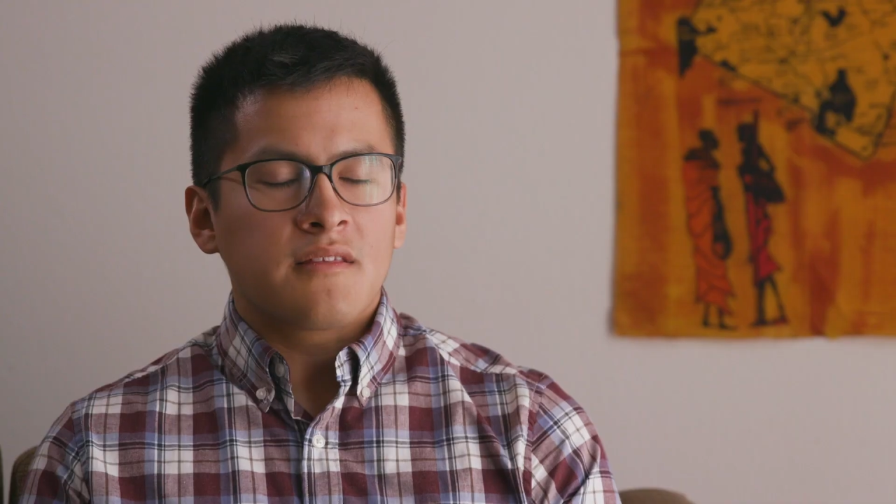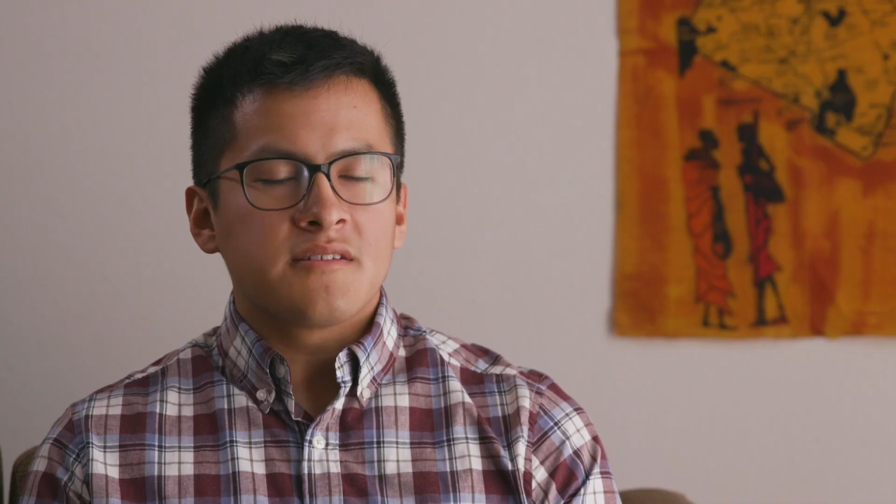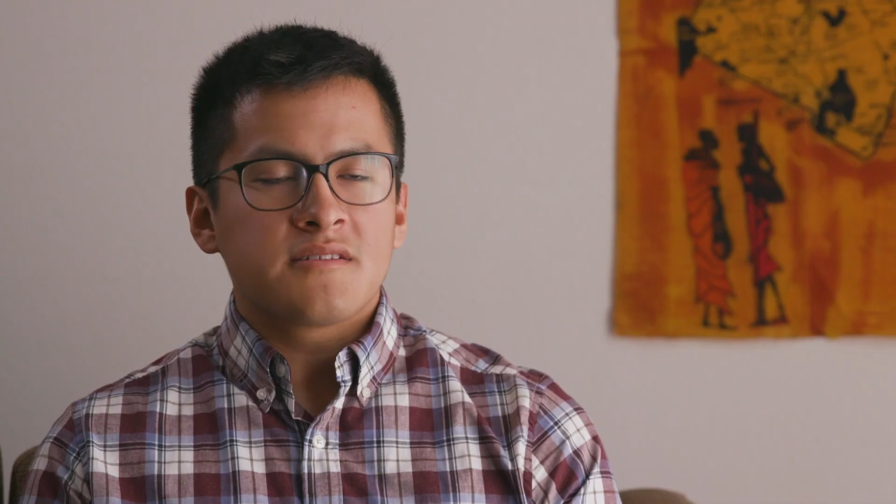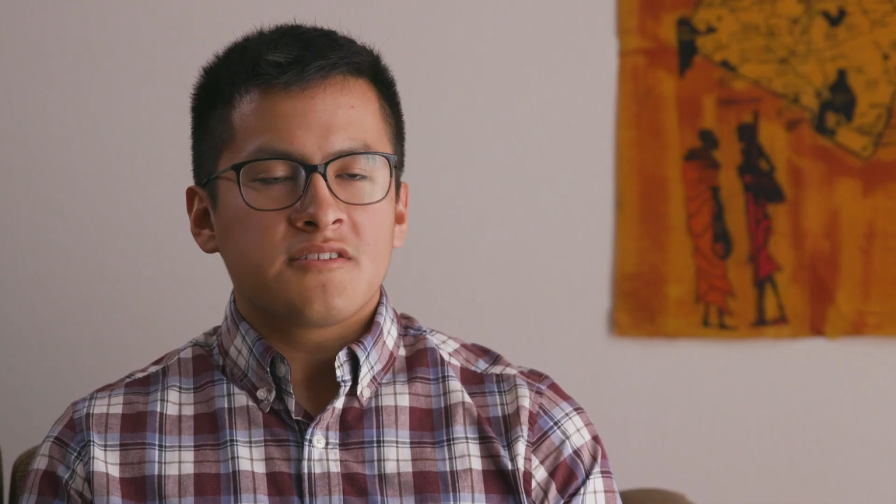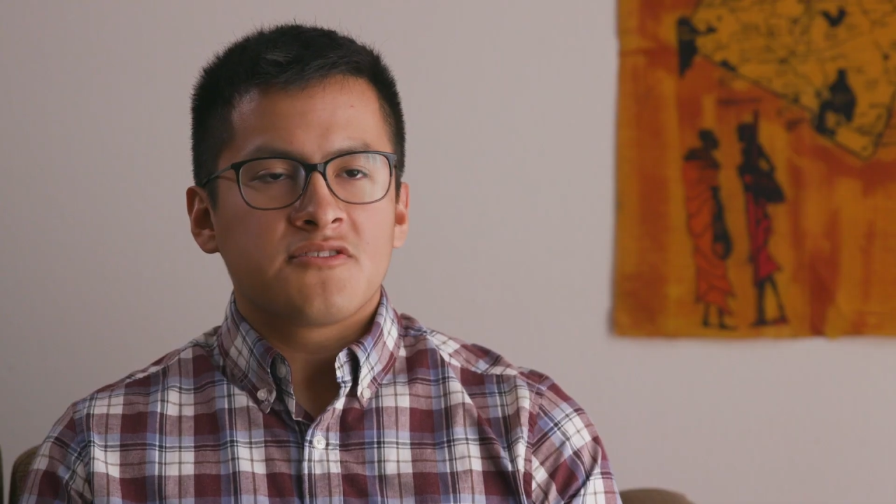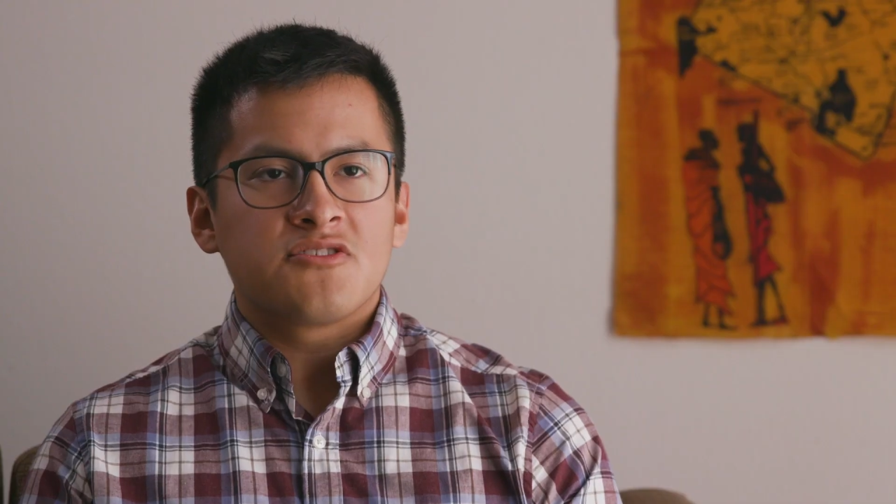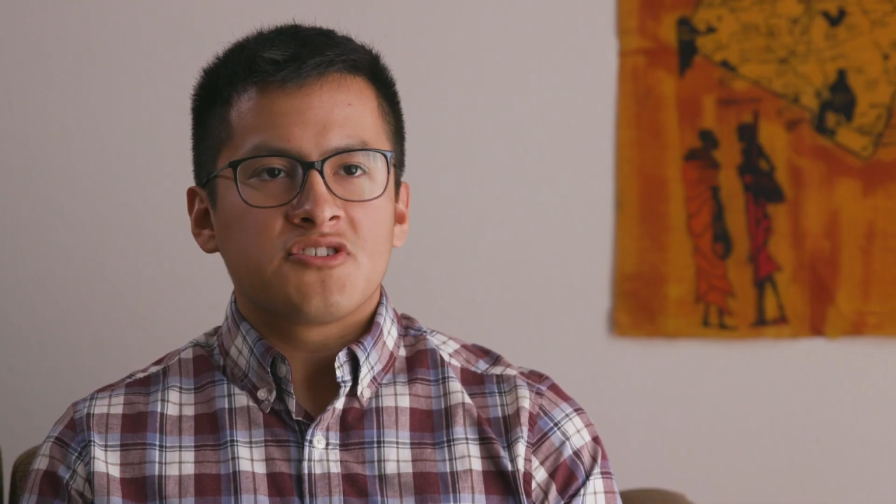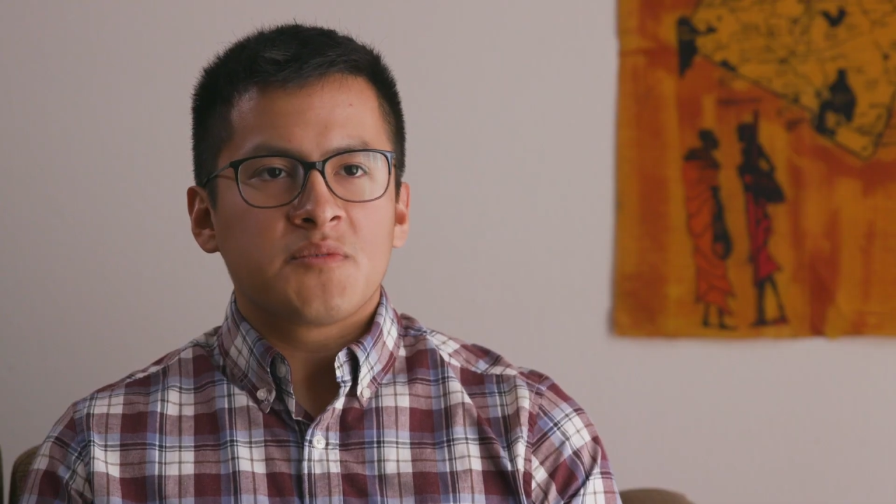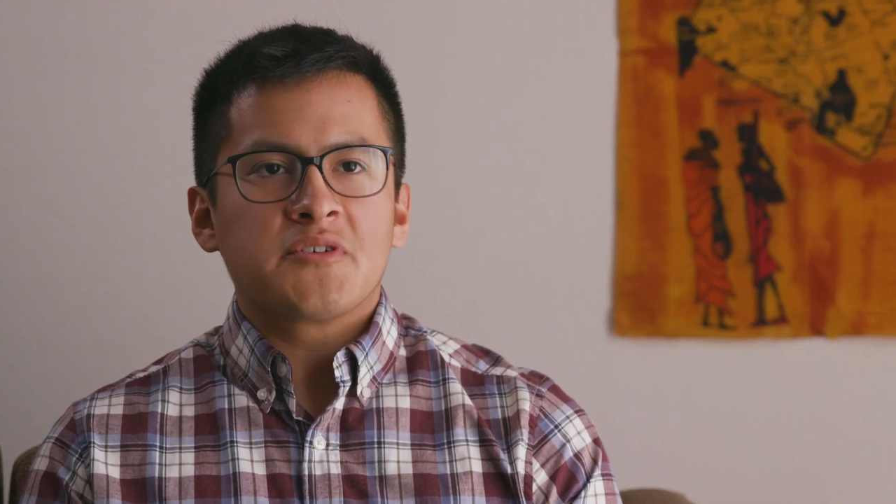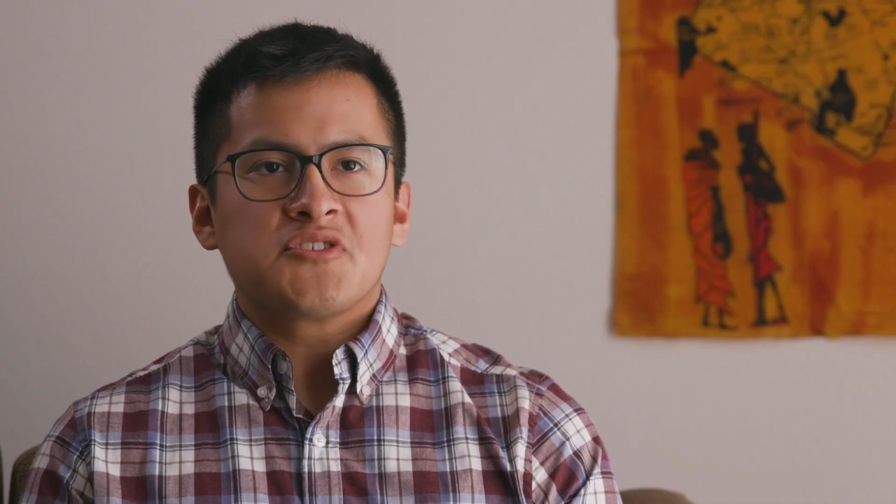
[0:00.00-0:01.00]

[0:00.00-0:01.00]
This internship